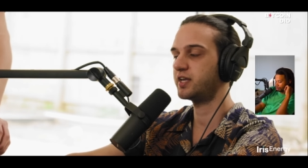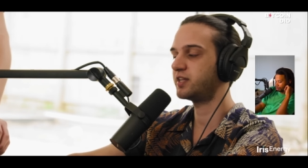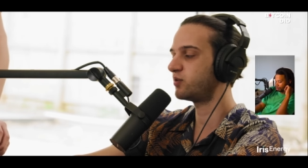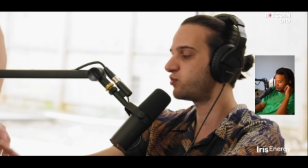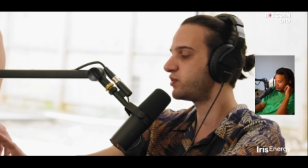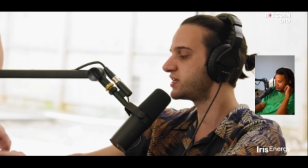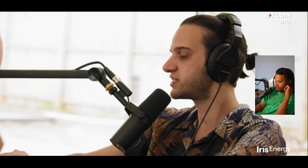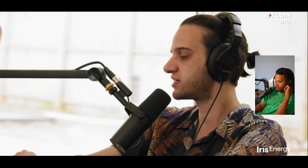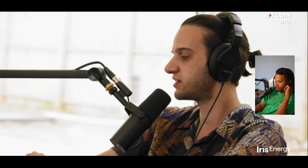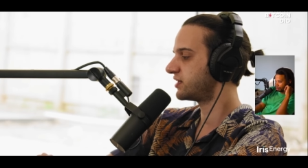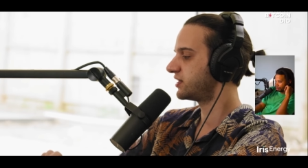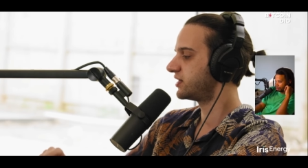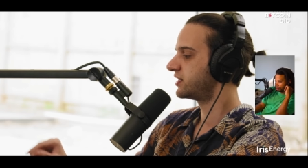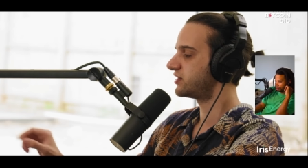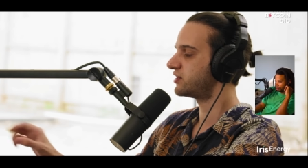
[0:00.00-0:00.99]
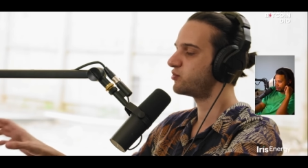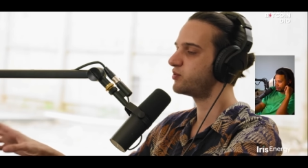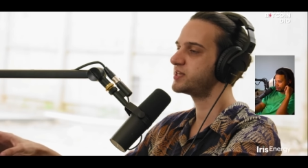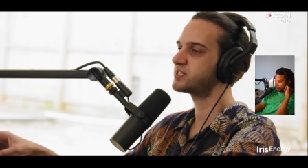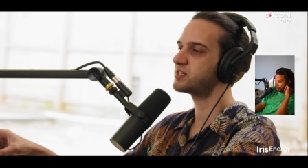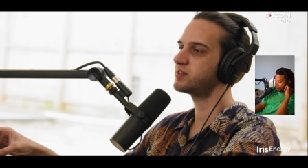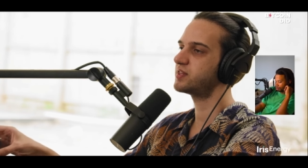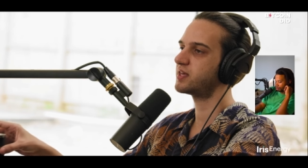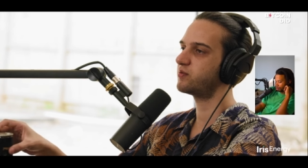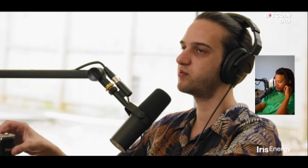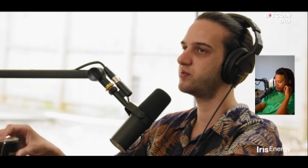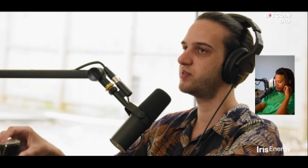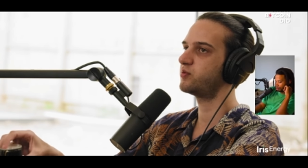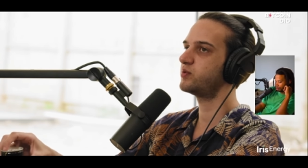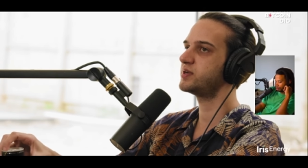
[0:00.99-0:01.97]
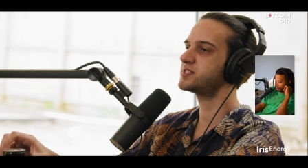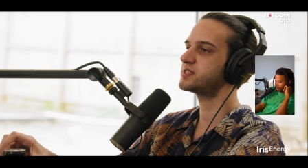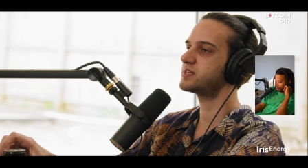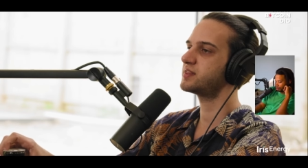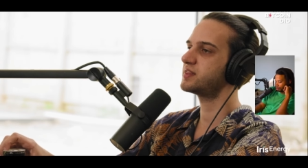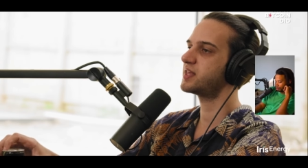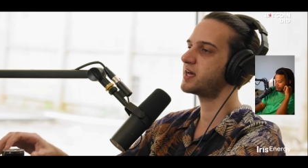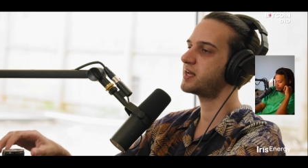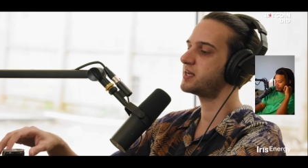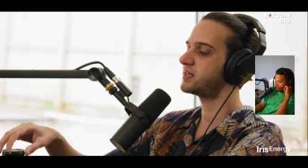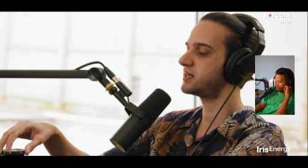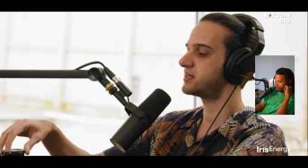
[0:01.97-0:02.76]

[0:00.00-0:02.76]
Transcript: the reason that it